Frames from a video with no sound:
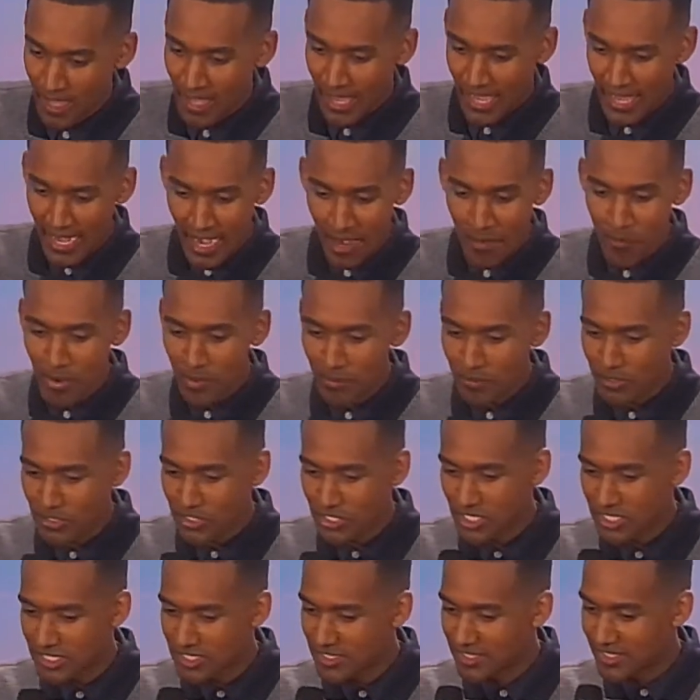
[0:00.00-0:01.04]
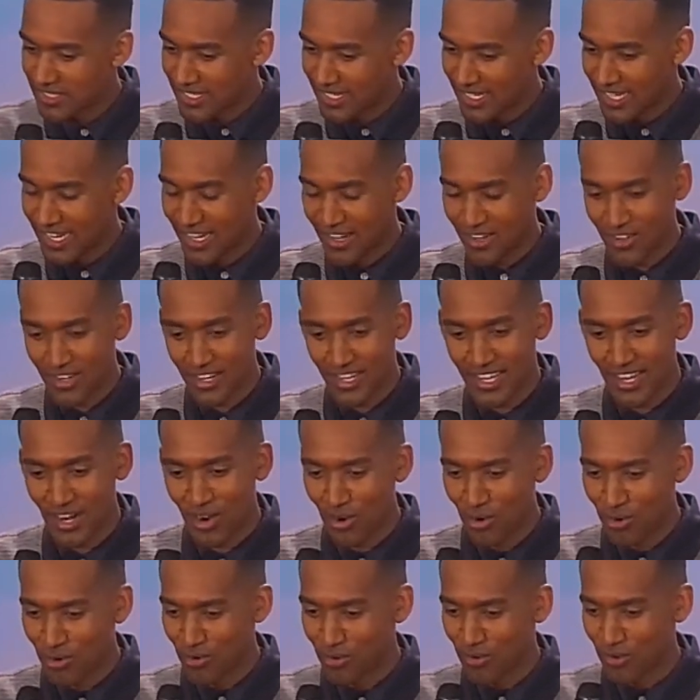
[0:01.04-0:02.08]
And I remember just hearing it
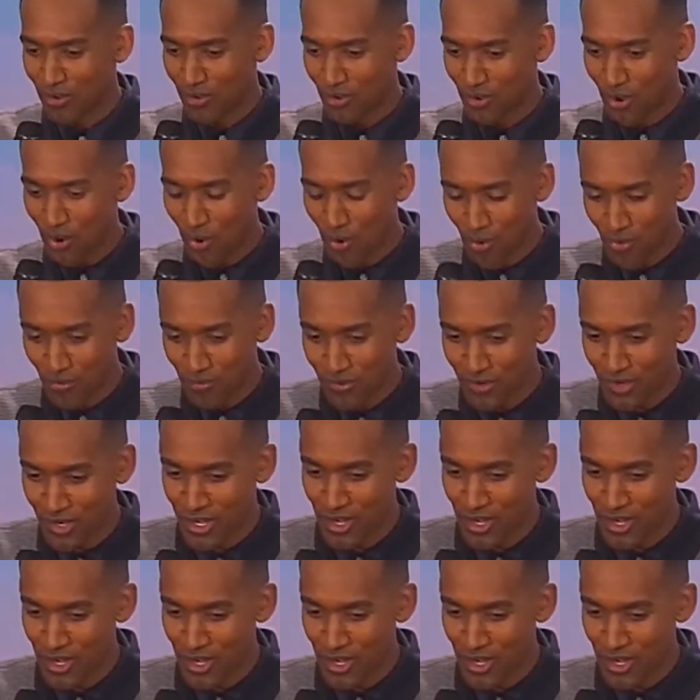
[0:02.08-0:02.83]
over